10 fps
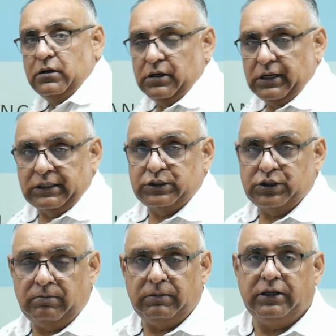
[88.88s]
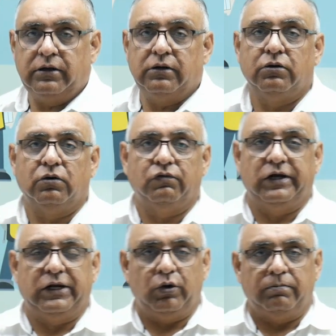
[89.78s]
extremely
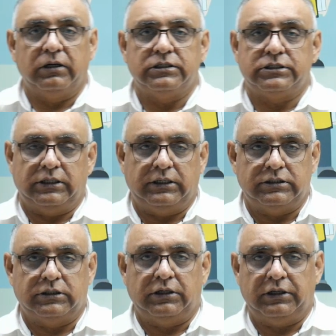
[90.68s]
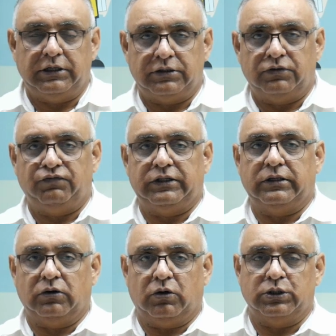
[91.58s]
valuable series related with the
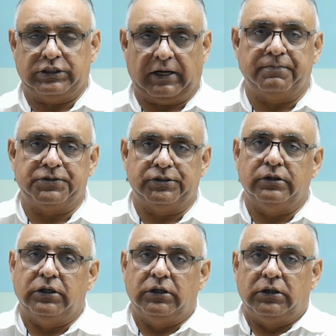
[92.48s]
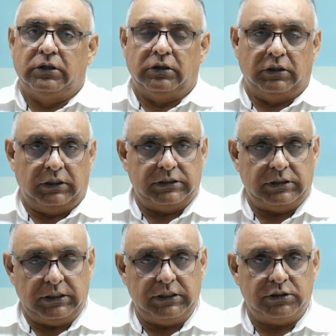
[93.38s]
concepts. Is
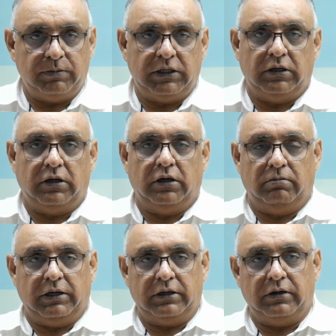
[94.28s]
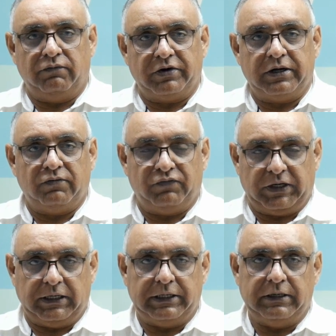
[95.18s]
series mein hamare different
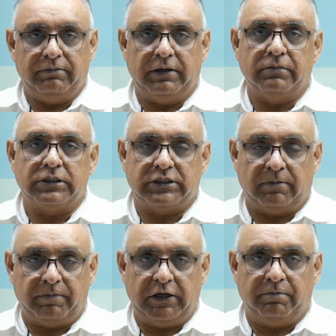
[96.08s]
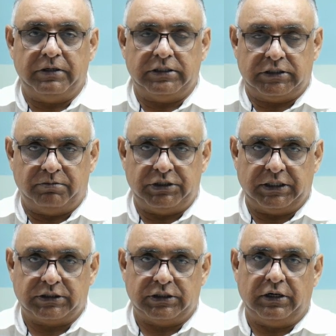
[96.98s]
faculty members apne apne
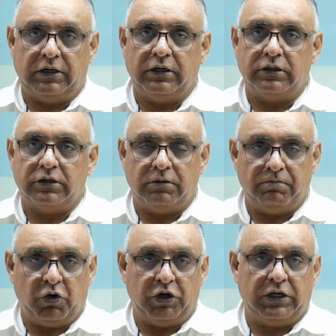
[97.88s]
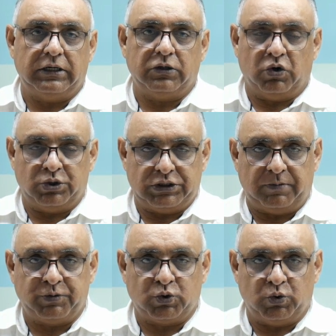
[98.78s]
subject se related important
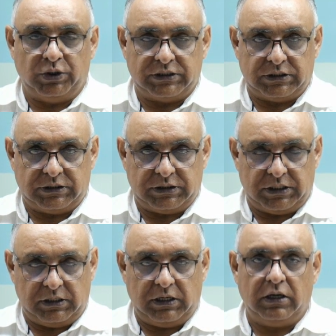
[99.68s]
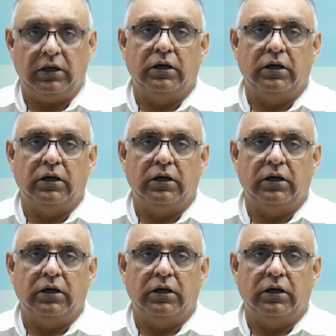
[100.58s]
concepts ko discuss karte hain.